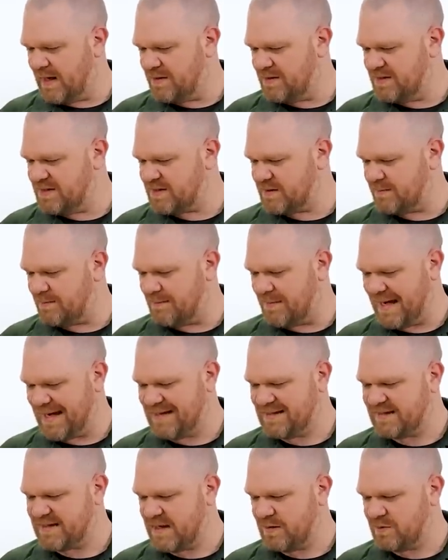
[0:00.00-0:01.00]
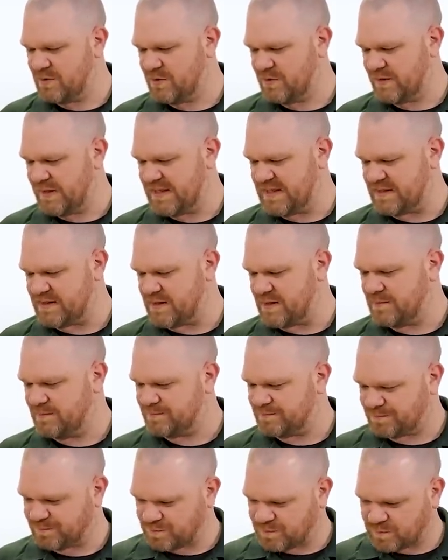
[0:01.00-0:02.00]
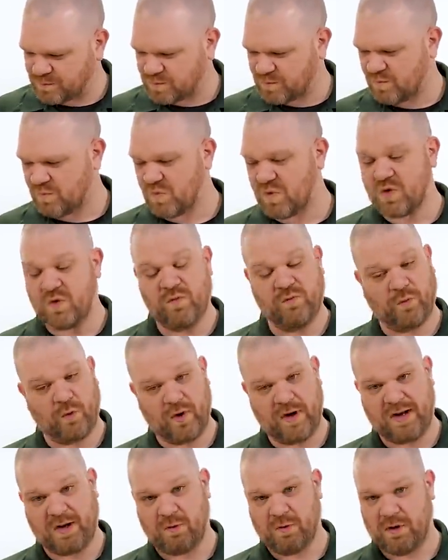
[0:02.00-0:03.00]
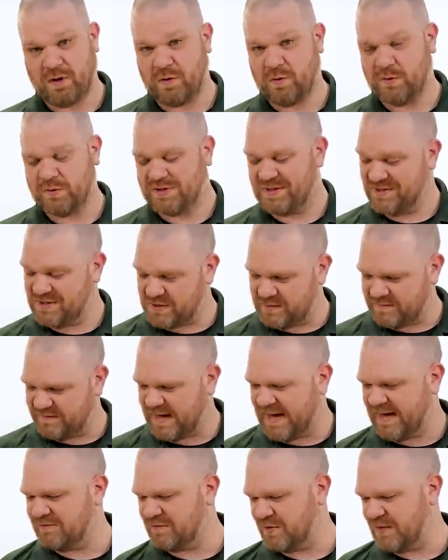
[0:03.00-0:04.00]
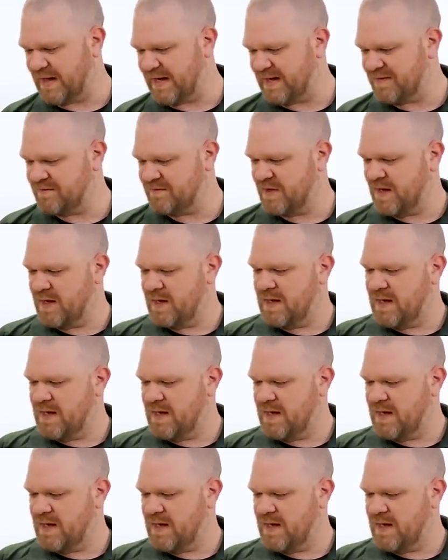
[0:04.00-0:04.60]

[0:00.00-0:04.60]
This may sound crazy for a quote unquote survival knife,